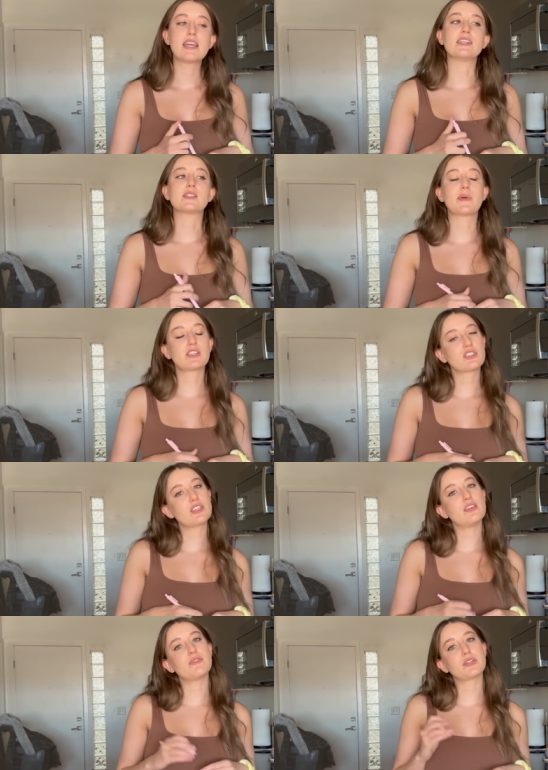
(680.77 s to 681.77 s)

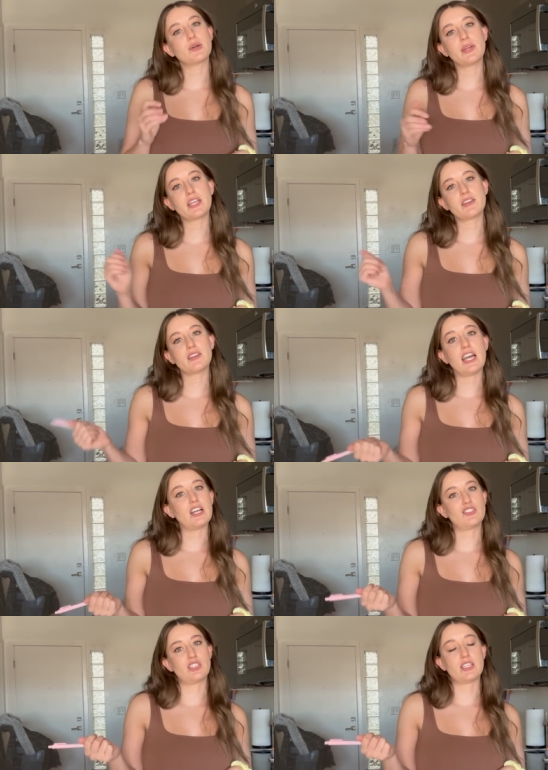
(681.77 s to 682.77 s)
especially if you're going
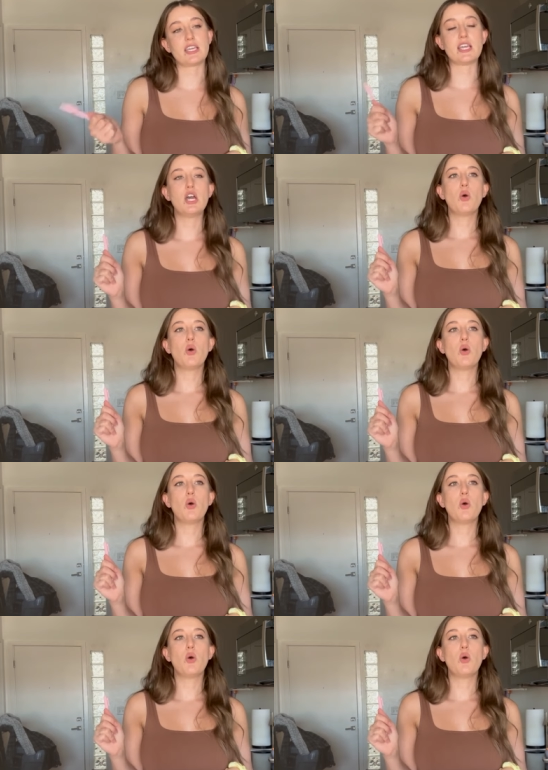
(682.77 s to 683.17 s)
internationally.